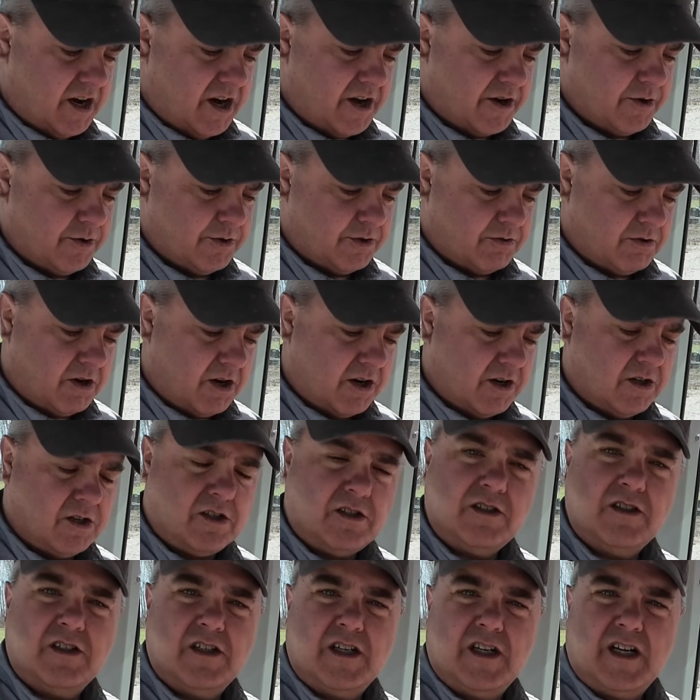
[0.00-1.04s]
auto throttle
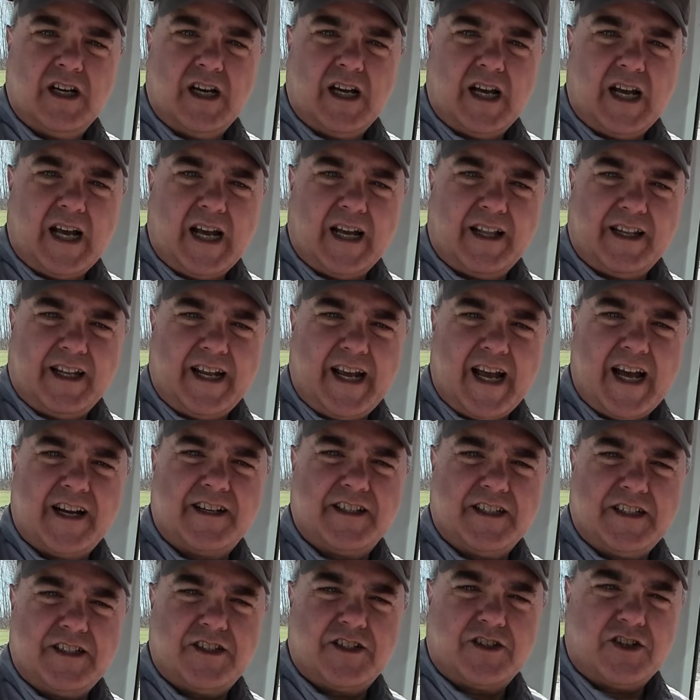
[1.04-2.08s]
and the
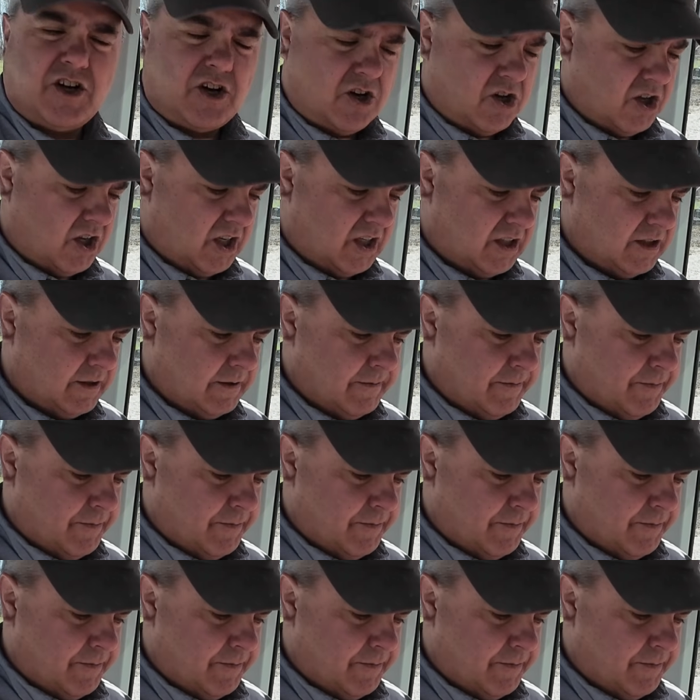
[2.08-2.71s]
anti-stall.